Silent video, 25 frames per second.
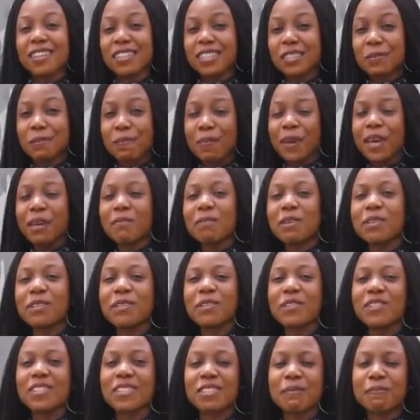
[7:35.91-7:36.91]
Spare me
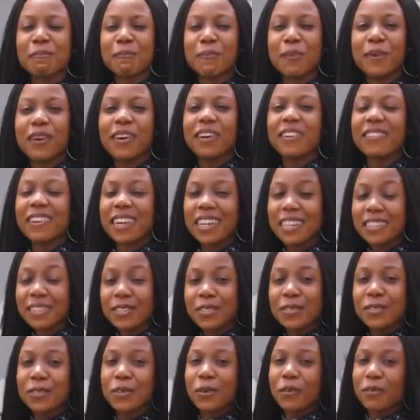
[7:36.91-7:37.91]
those boring,
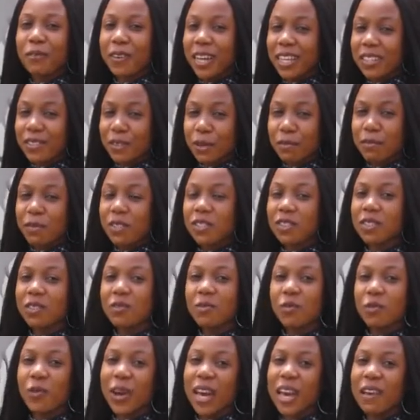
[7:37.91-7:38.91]
sober,
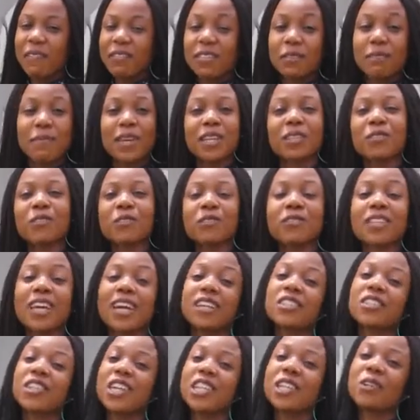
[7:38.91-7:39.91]
submissive wives. Men don't
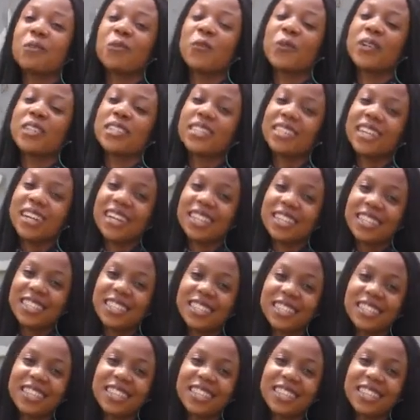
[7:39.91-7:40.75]
actually want that.